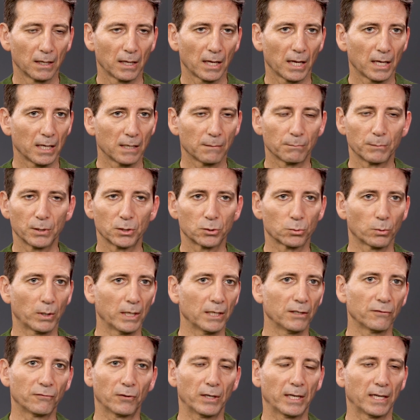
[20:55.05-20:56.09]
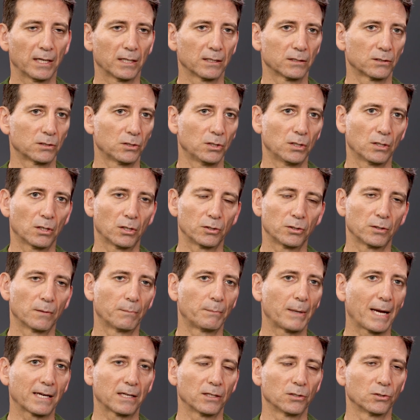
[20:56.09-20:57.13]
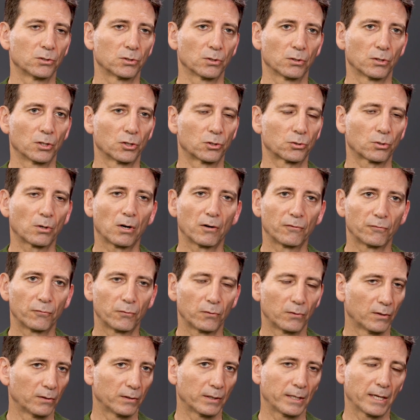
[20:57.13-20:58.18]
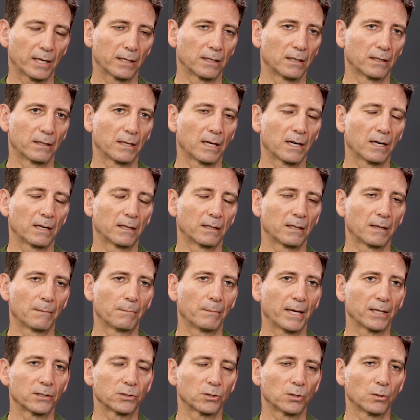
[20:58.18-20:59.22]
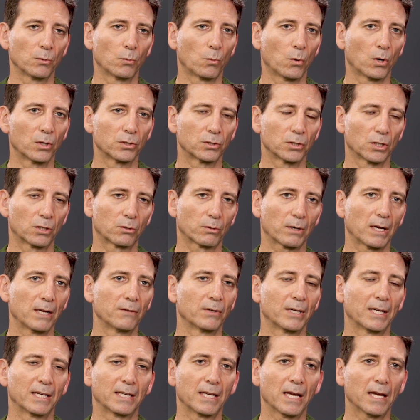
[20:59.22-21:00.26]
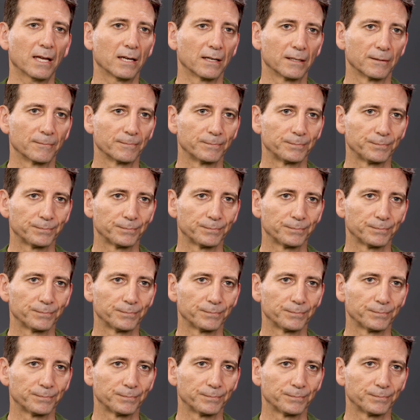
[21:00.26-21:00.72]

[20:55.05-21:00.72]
And in between flings, you're back into the trough that makes you want to crave it again.